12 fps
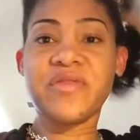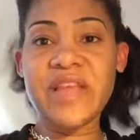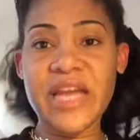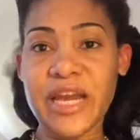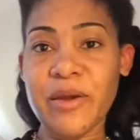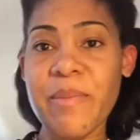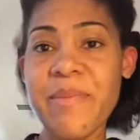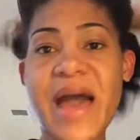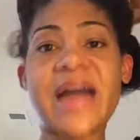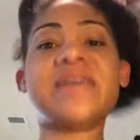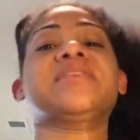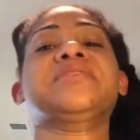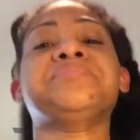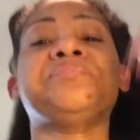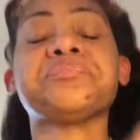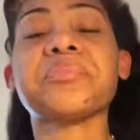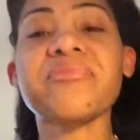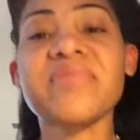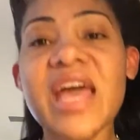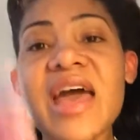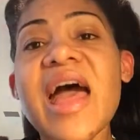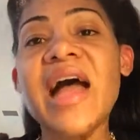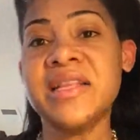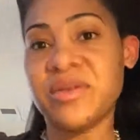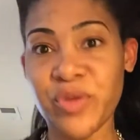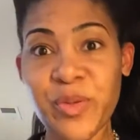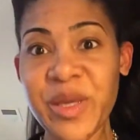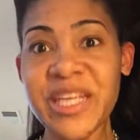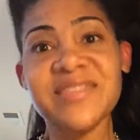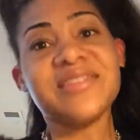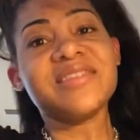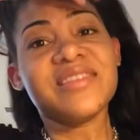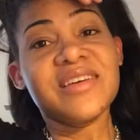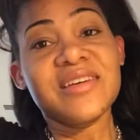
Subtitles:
move the hair back and then repeat.